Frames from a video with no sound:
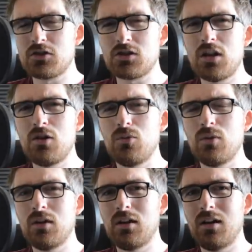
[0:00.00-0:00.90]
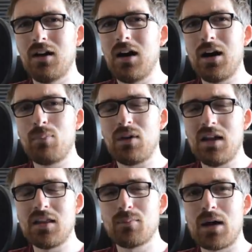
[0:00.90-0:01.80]
So I'm
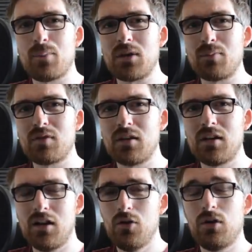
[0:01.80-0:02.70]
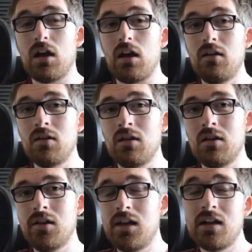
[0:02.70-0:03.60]
playing the map and I'm thinking, okay,
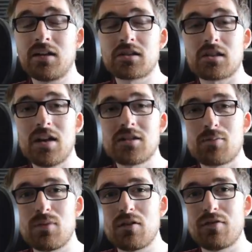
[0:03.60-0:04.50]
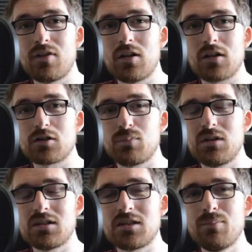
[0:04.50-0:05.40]
it excited me at first,
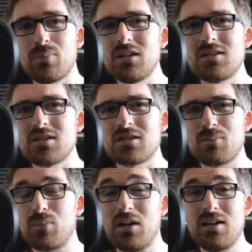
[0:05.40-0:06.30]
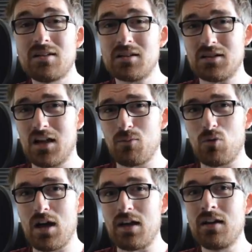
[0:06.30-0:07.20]
but it simply doesn't play the
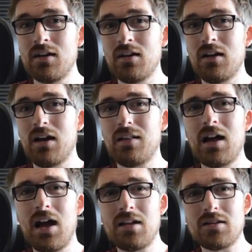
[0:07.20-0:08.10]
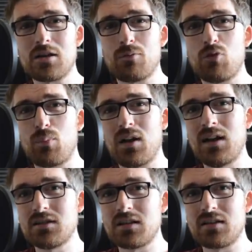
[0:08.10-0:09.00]
same way. And that ends up
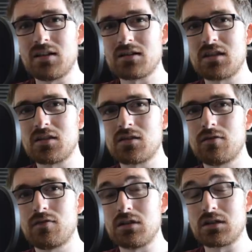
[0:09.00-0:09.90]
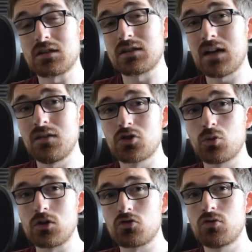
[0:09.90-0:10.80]
replacing that sense of
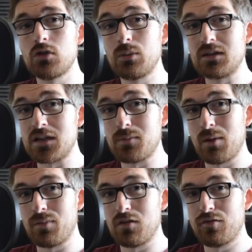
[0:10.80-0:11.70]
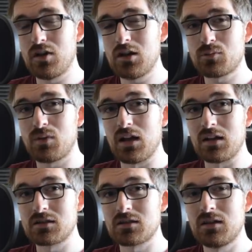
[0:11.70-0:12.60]
nostalgia which drew you into the map in the first
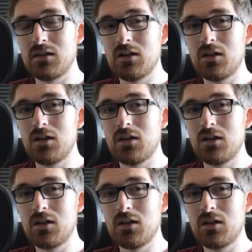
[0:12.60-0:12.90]
place